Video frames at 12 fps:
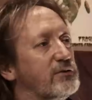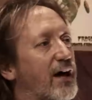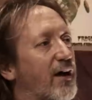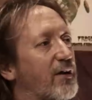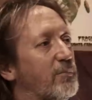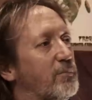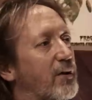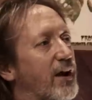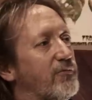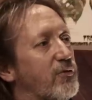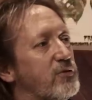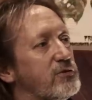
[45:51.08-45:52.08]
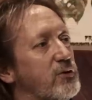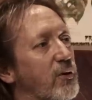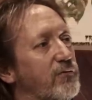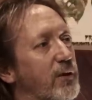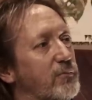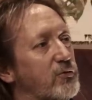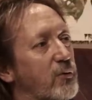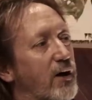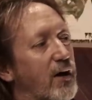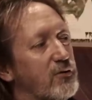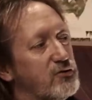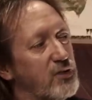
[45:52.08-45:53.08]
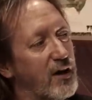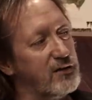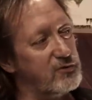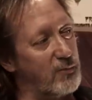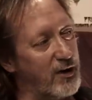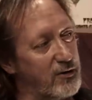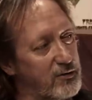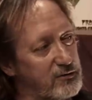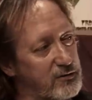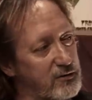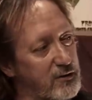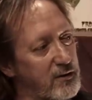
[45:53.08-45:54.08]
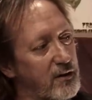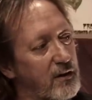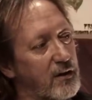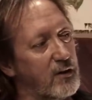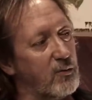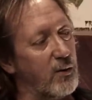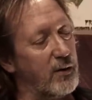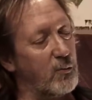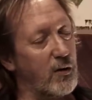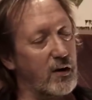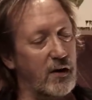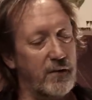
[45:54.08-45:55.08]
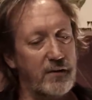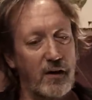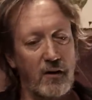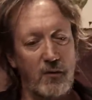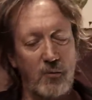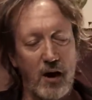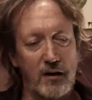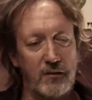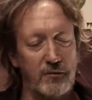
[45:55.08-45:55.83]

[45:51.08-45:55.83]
talent. But I first knew of him through Elton John's records. Yep. Great work on there. Rock